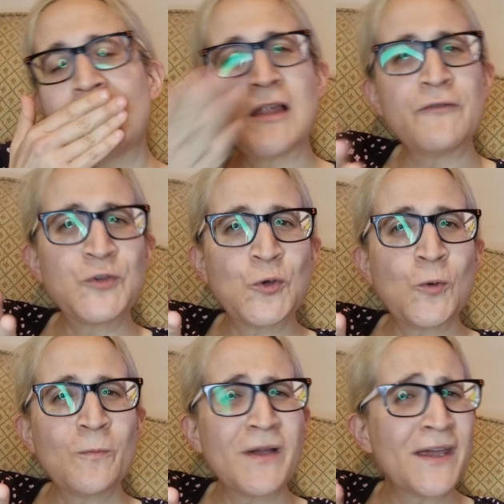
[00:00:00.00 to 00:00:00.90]
I love you
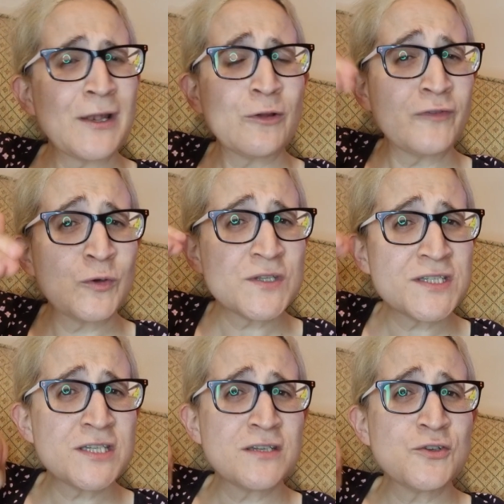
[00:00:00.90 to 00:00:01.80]
all and I look forward to
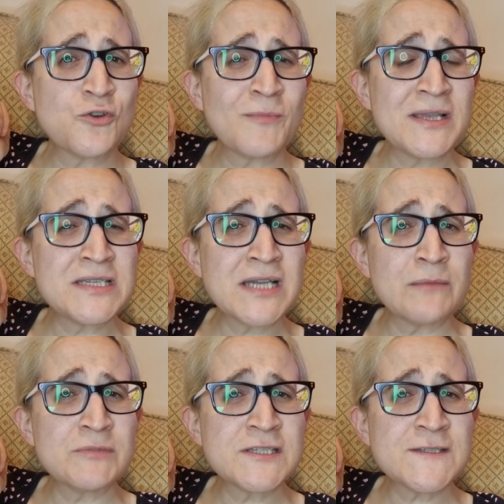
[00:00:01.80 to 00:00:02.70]
seeing your amazing
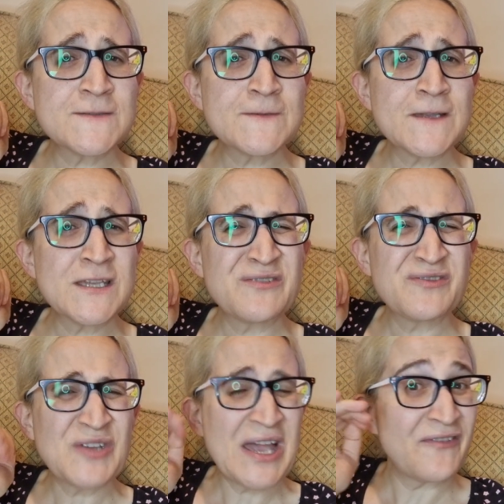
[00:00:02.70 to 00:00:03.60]
comments. And
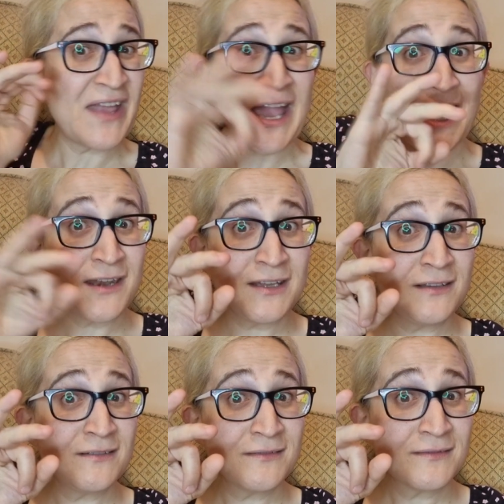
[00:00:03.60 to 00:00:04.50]
if you have
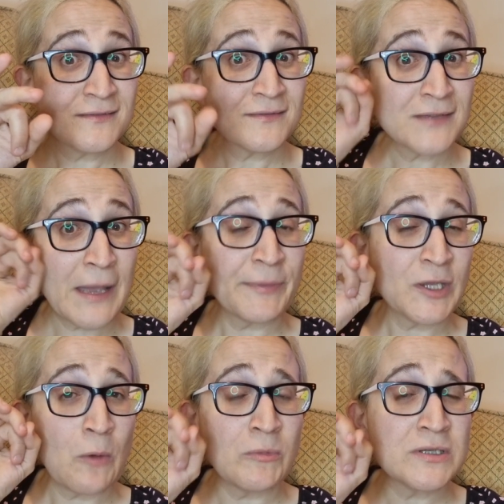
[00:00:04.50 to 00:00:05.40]
any topic
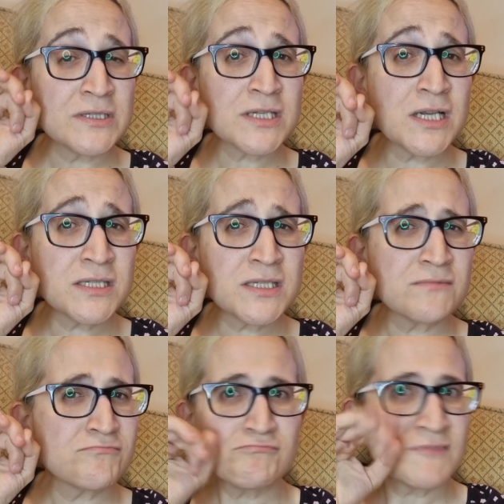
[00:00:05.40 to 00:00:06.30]
you want me to discuss,
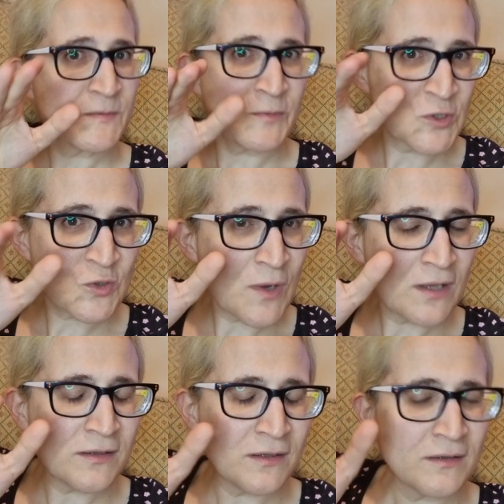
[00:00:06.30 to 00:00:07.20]

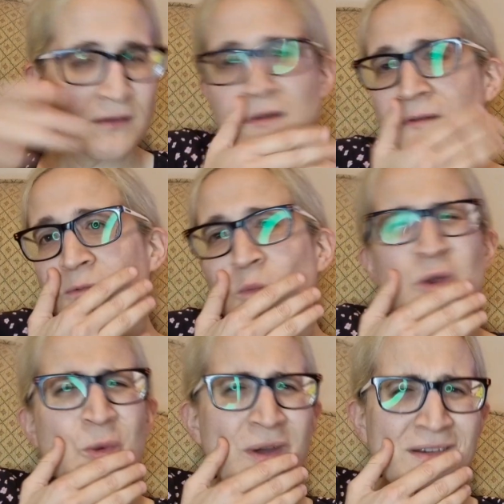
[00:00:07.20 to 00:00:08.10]
spirituality
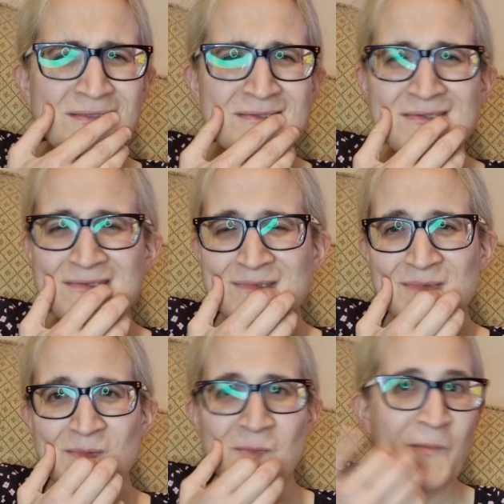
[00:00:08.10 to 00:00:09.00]
101,
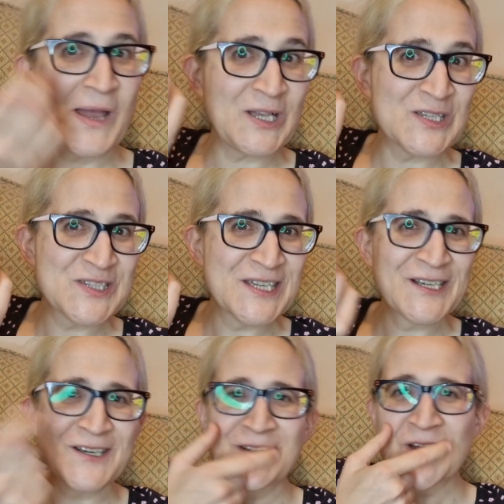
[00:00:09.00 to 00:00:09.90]
Michael
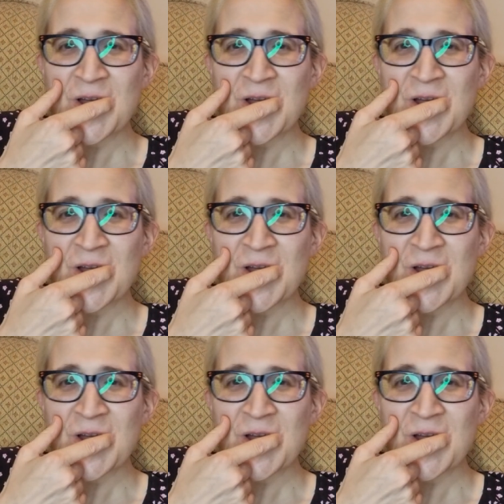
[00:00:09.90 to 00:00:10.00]
Singer